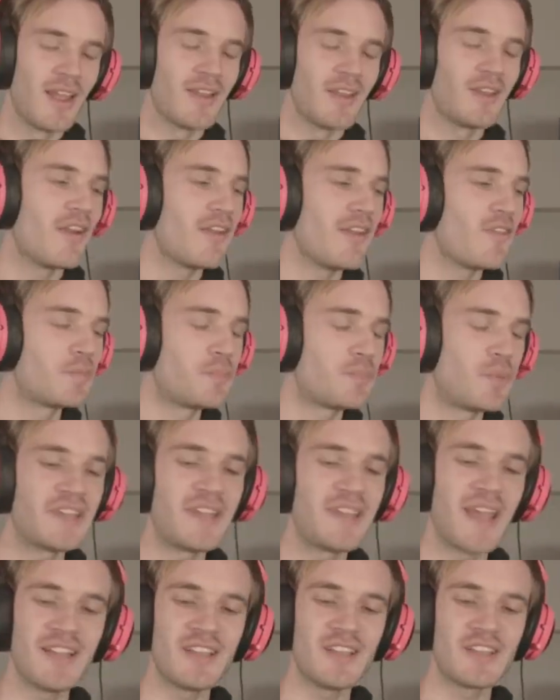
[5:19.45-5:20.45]
Don't even
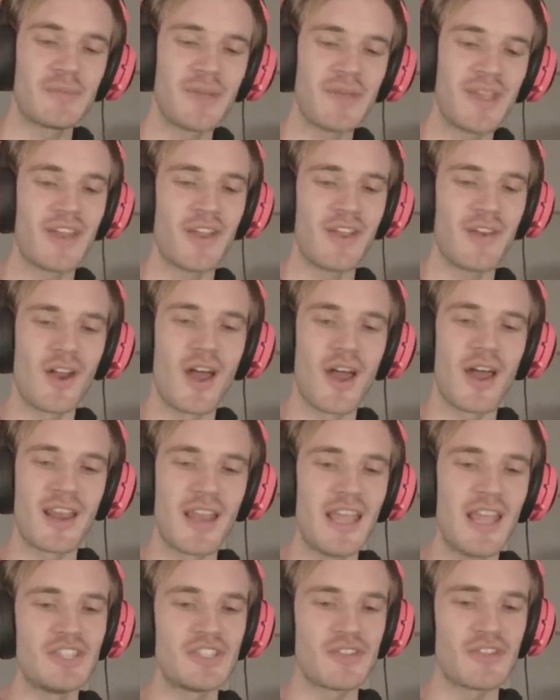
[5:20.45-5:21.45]
pretend to me that you're not a ninja